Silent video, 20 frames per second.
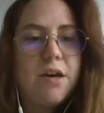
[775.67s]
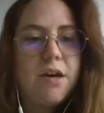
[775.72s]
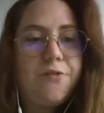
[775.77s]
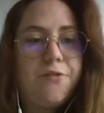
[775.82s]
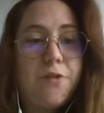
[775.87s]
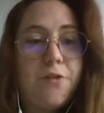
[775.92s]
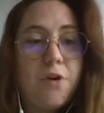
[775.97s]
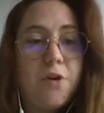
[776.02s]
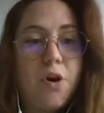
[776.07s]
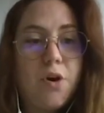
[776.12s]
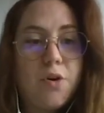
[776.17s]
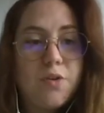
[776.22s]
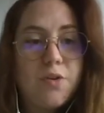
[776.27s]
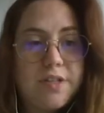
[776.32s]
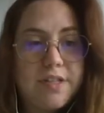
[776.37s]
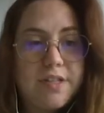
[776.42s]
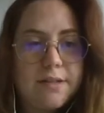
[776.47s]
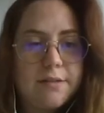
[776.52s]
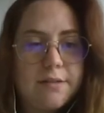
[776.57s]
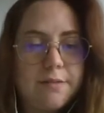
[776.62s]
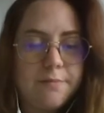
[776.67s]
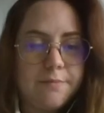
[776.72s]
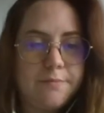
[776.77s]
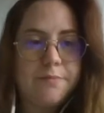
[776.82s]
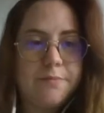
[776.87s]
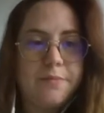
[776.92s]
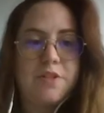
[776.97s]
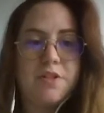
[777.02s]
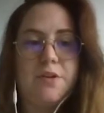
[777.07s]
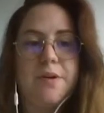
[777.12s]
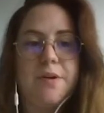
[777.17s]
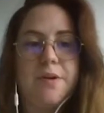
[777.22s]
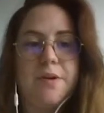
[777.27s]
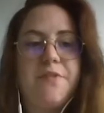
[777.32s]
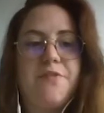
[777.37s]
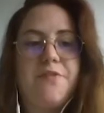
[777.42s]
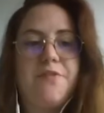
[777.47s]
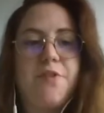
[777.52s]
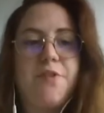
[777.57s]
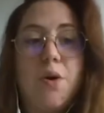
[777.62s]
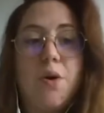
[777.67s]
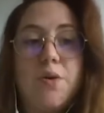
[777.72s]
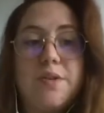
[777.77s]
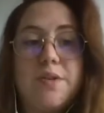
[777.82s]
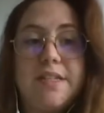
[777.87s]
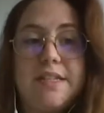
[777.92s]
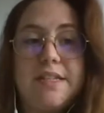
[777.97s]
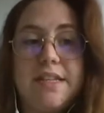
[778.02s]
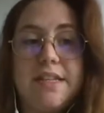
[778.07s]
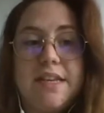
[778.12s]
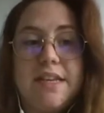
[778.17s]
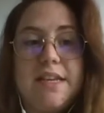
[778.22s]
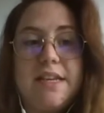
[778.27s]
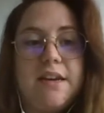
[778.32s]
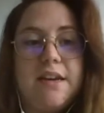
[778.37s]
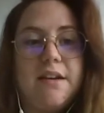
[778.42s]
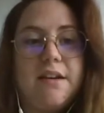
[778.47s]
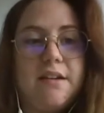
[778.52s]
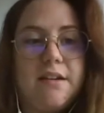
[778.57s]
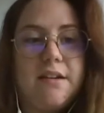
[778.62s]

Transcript: For OC, for OC